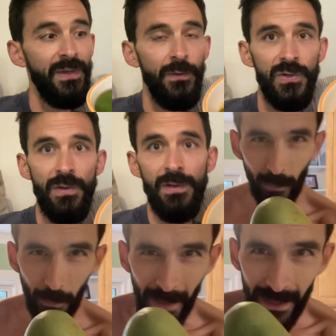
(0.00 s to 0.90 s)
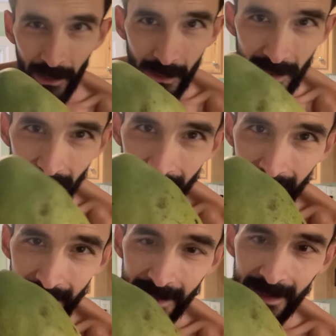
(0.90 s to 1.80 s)
Those are skins of the
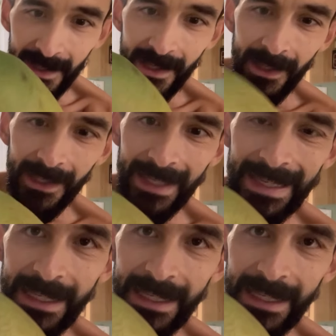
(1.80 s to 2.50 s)
mangoes that I ate.